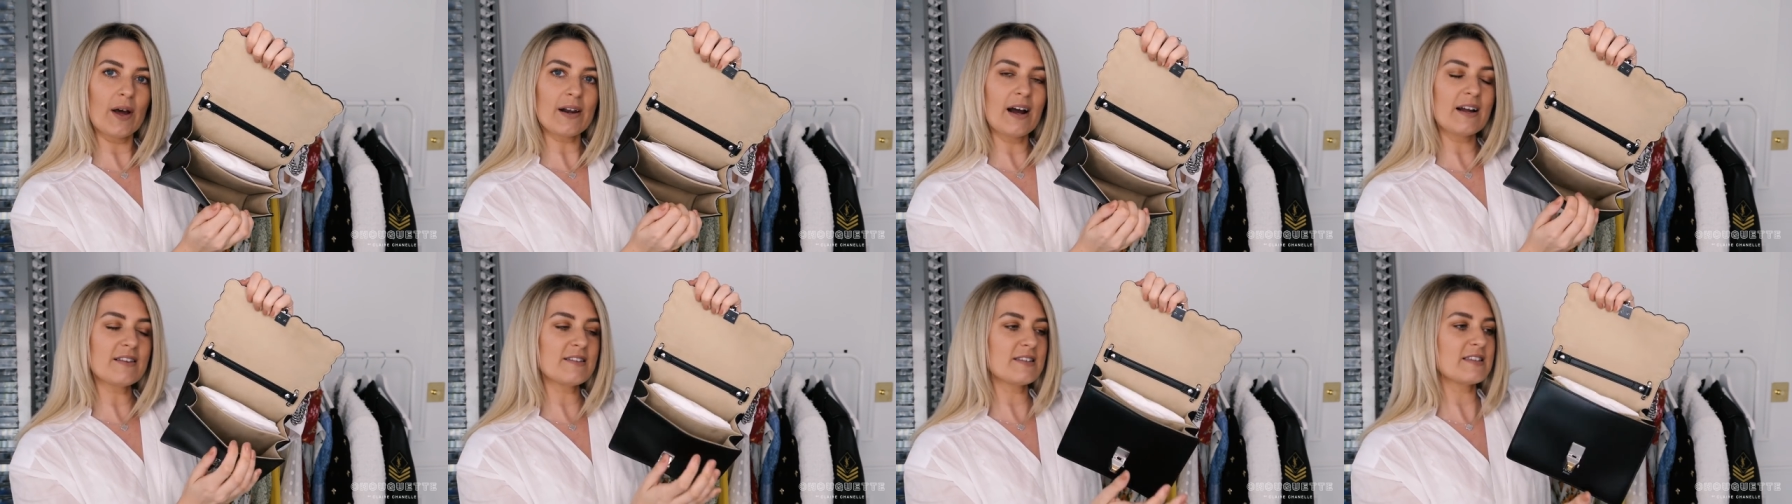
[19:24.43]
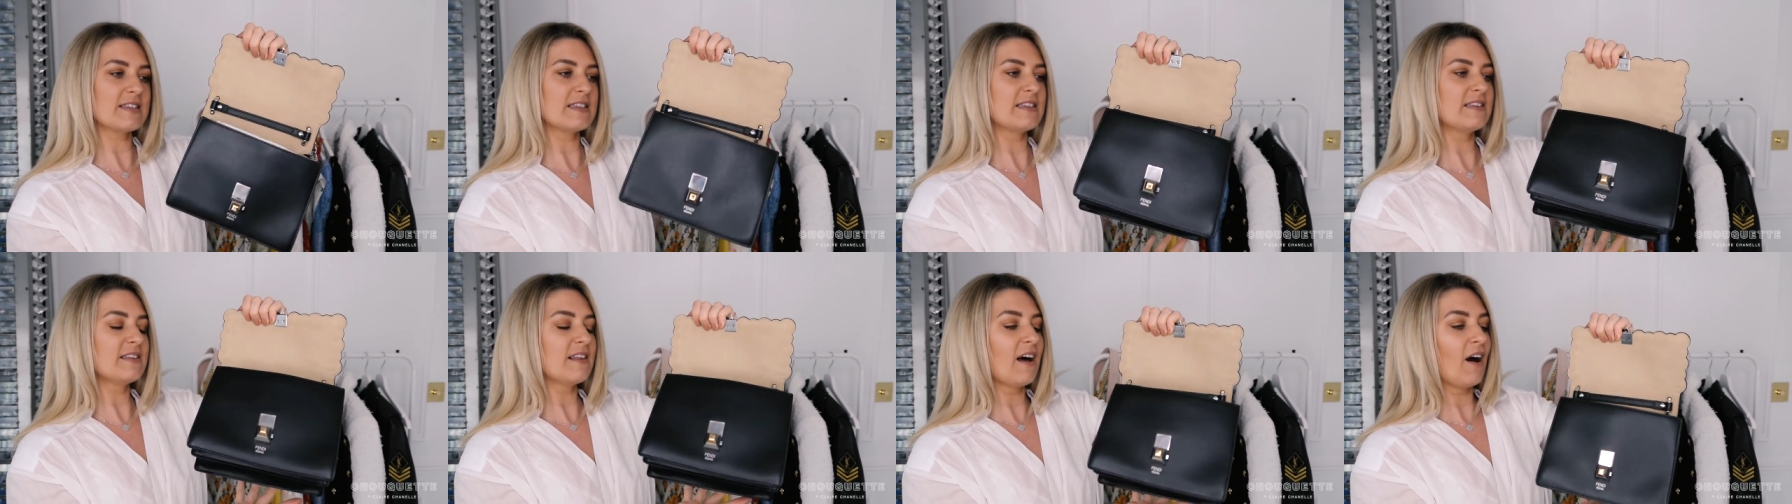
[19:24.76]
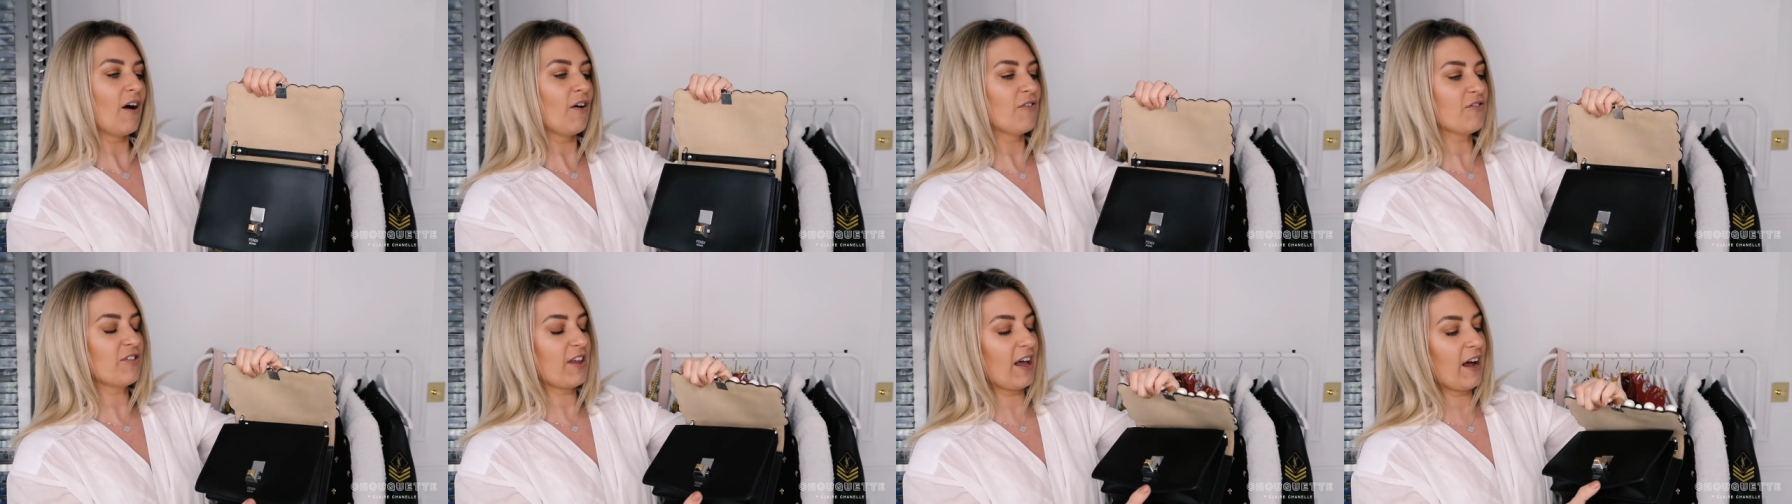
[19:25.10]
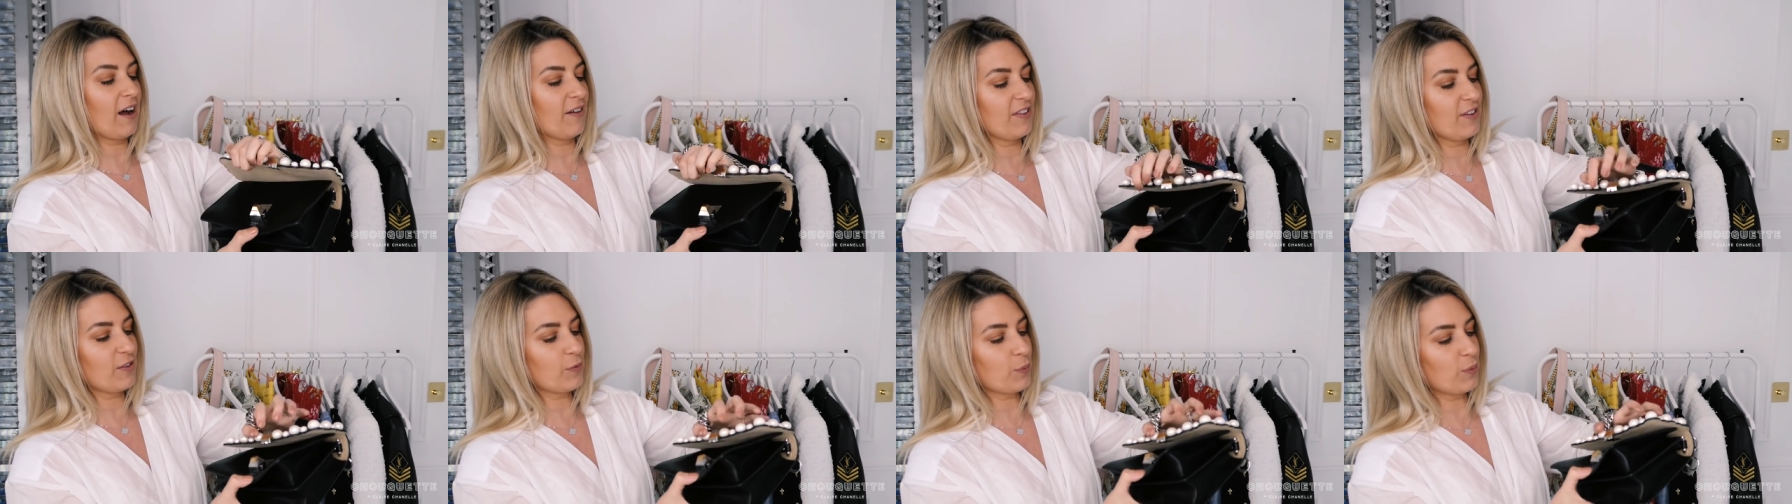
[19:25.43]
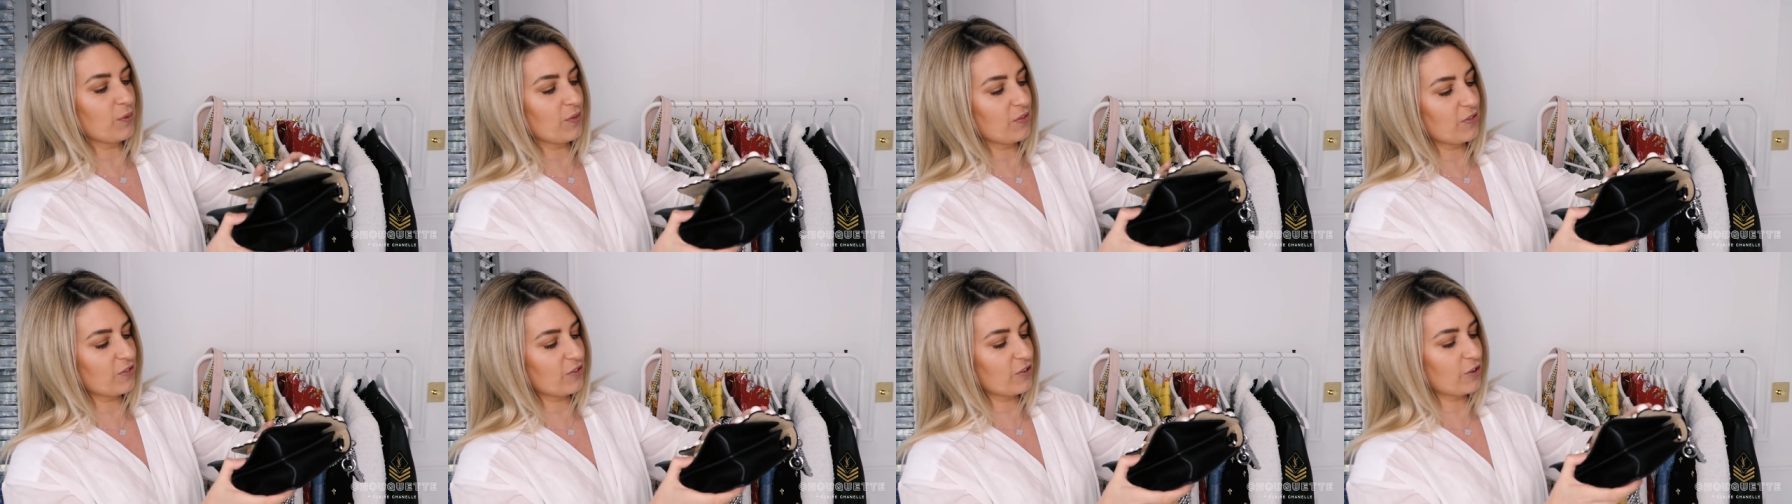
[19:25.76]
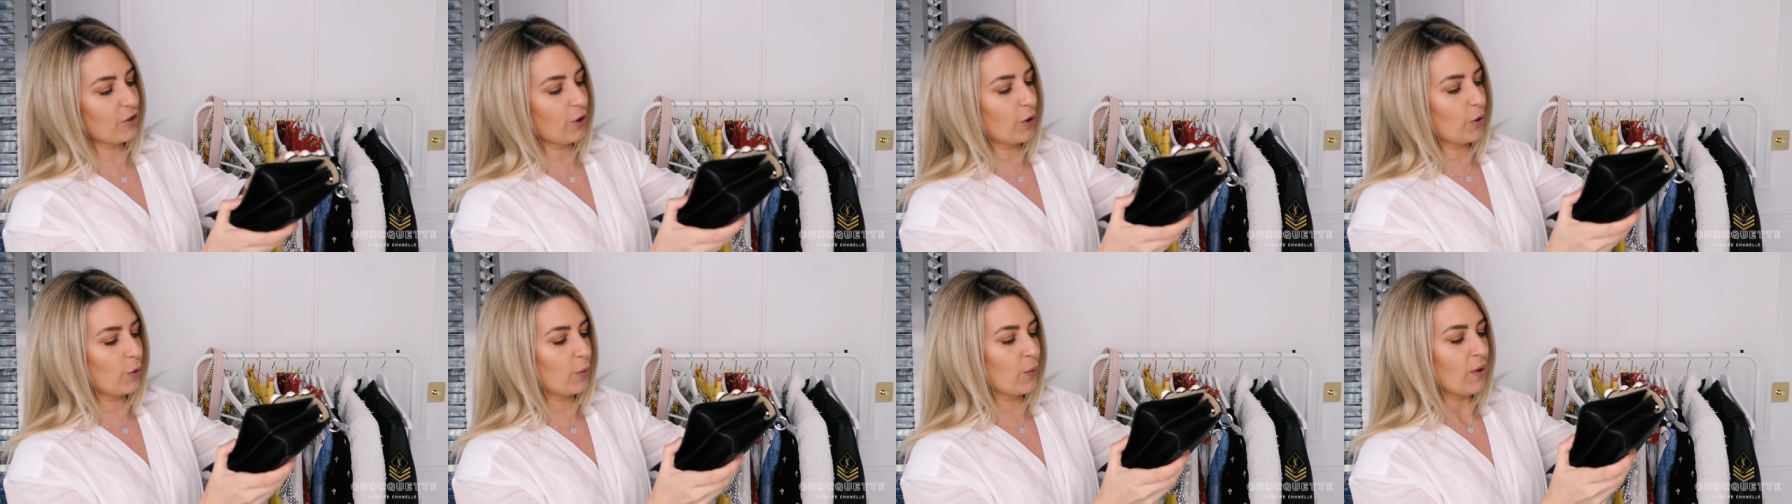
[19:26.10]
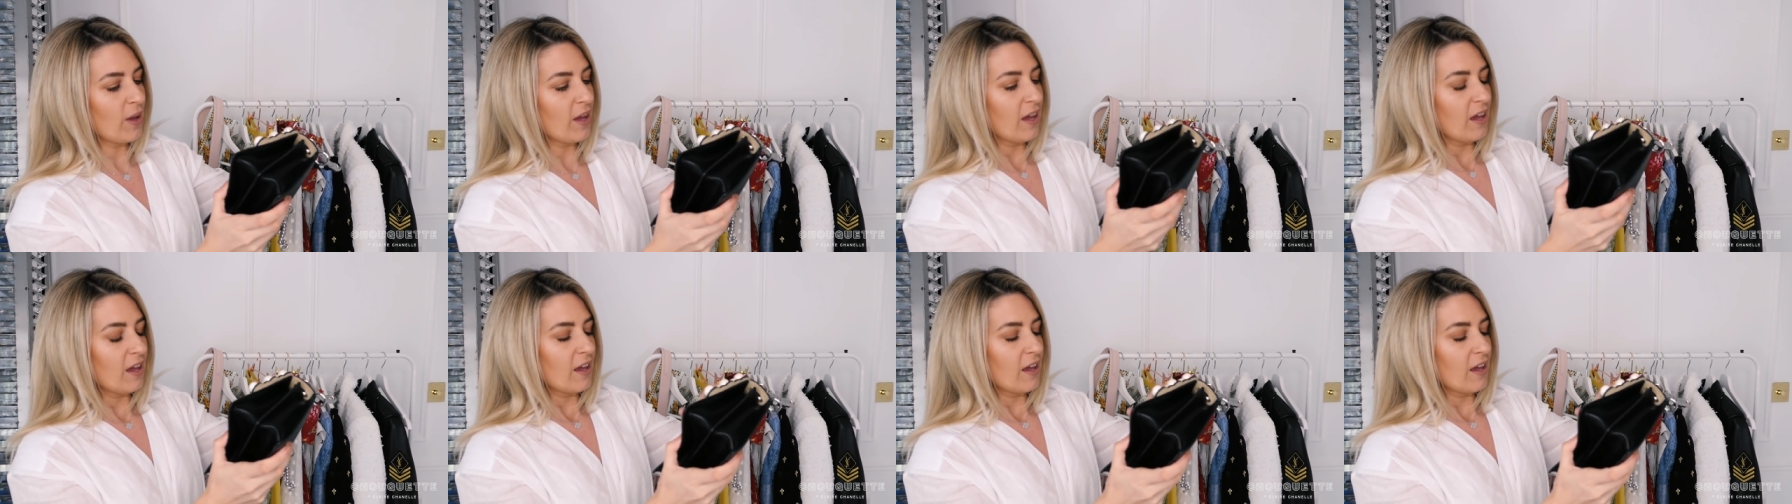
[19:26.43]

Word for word: and I just loved how this was so